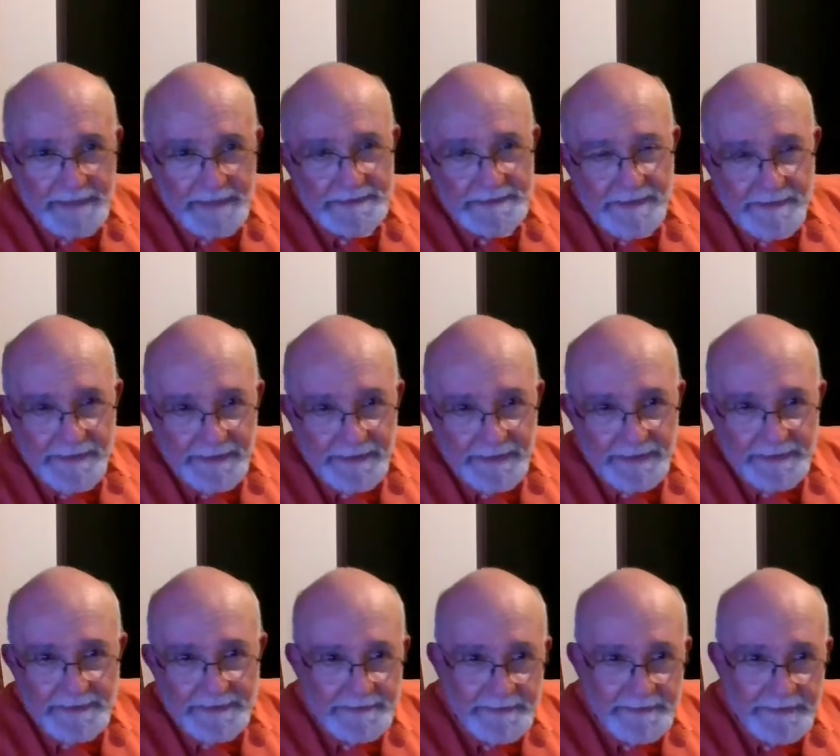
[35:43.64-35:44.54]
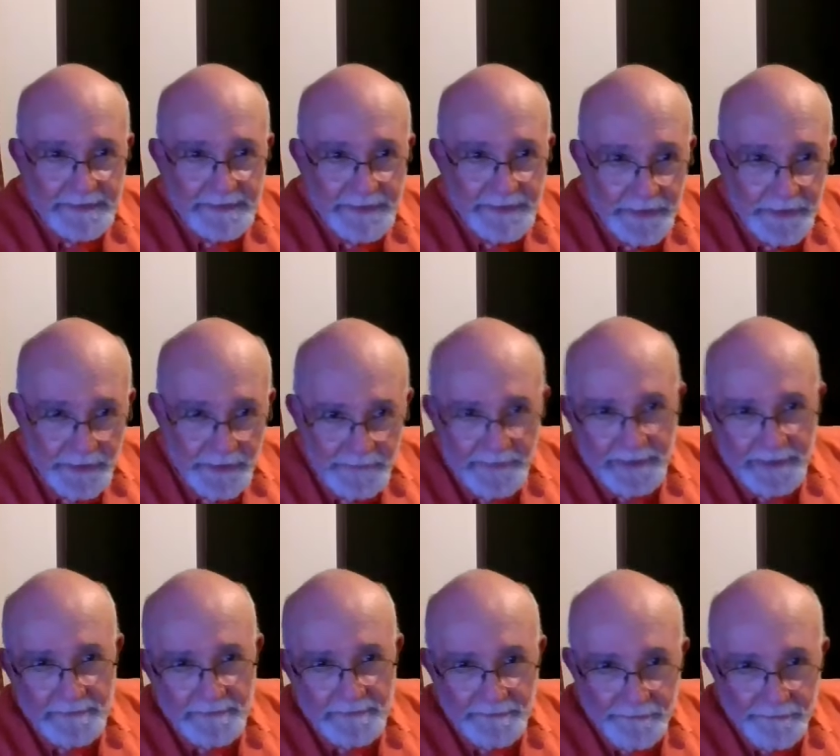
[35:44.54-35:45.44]
And the
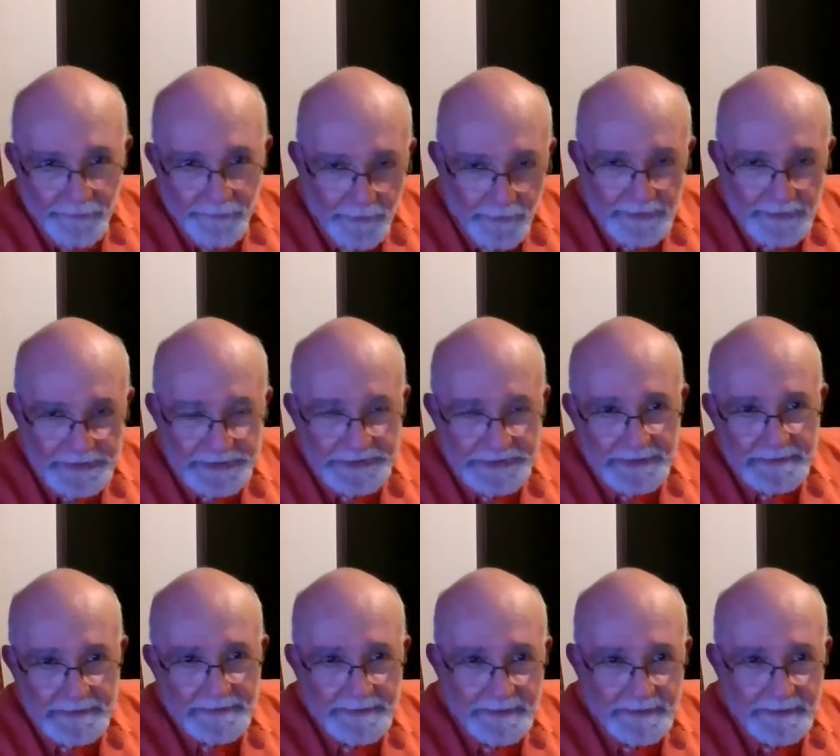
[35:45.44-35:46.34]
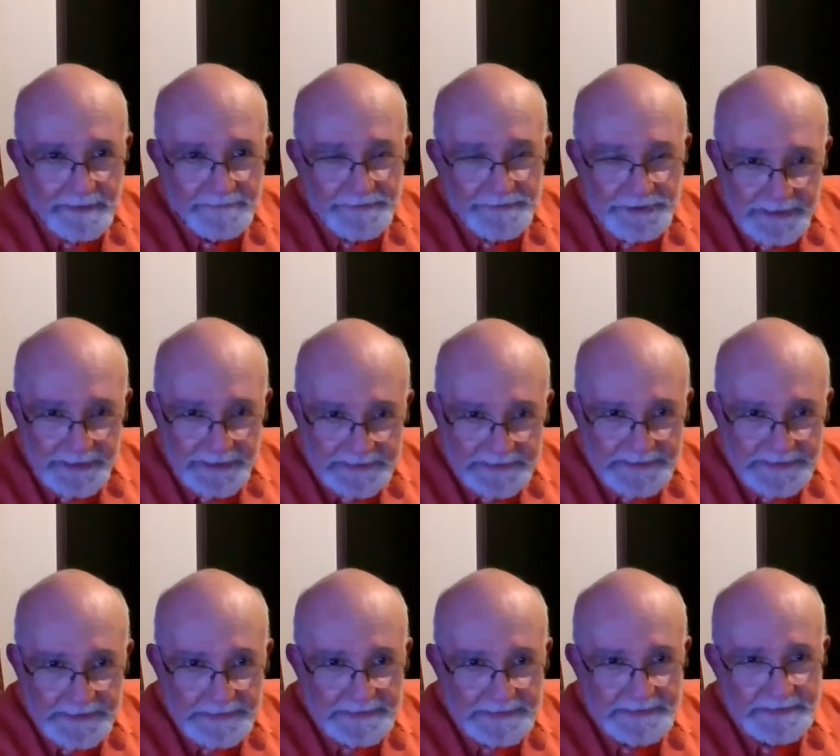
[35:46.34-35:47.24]
human portion of
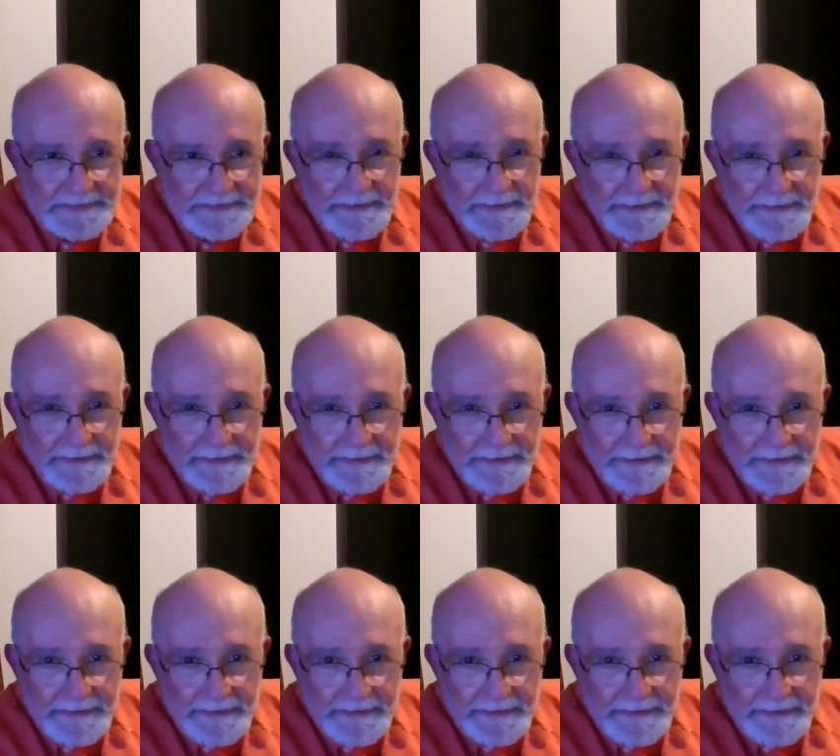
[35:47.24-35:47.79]
Jesus